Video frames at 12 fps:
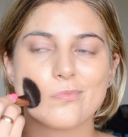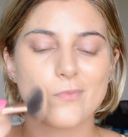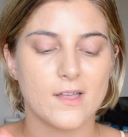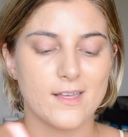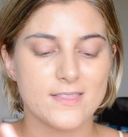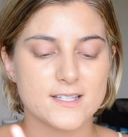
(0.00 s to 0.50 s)

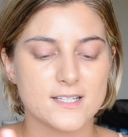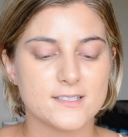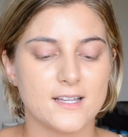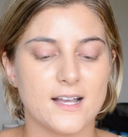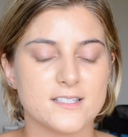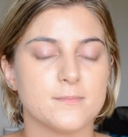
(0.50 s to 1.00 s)
I like this because
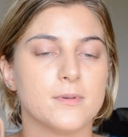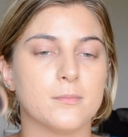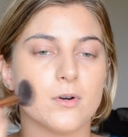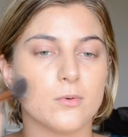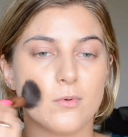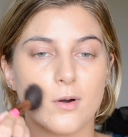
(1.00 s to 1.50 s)
it adds a bit
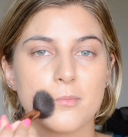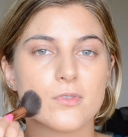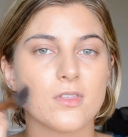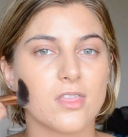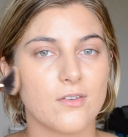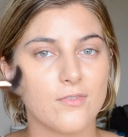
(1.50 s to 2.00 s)
more warmth to
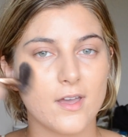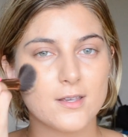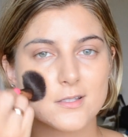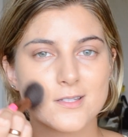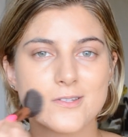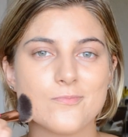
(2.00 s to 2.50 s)
the
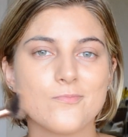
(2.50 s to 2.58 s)
face.